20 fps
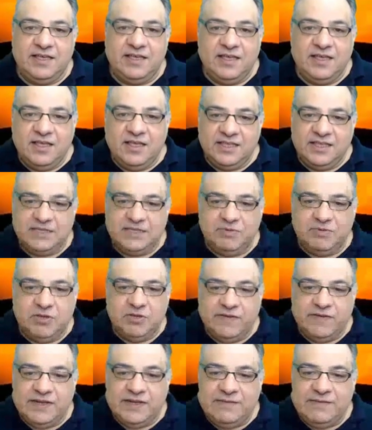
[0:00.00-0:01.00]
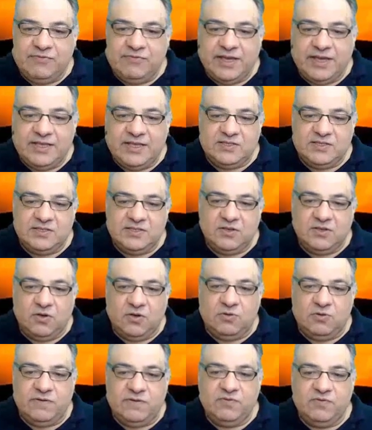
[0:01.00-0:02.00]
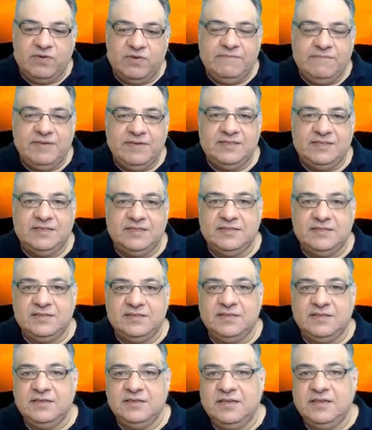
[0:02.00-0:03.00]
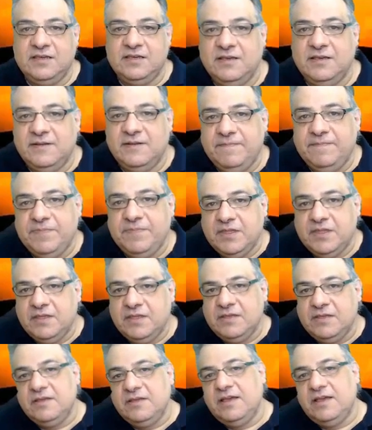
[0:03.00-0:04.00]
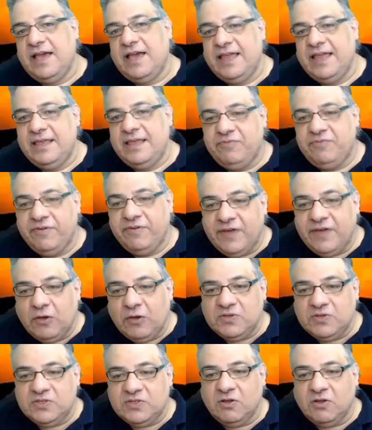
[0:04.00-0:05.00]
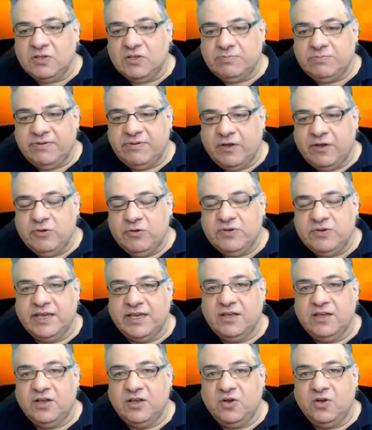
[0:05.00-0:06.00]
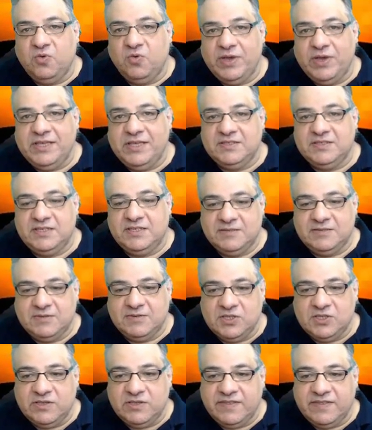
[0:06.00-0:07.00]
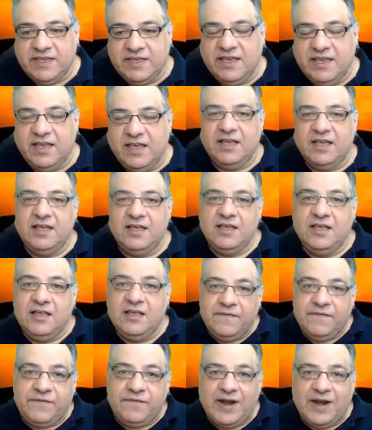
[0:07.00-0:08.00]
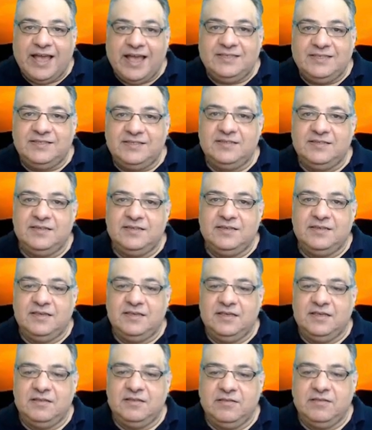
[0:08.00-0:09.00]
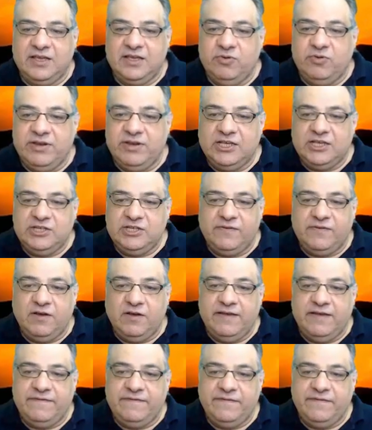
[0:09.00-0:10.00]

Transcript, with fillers: this maneuver liberates all of the white pieces. And it provokes, starts provoking weaknesses because of the uh, threats like queen h five.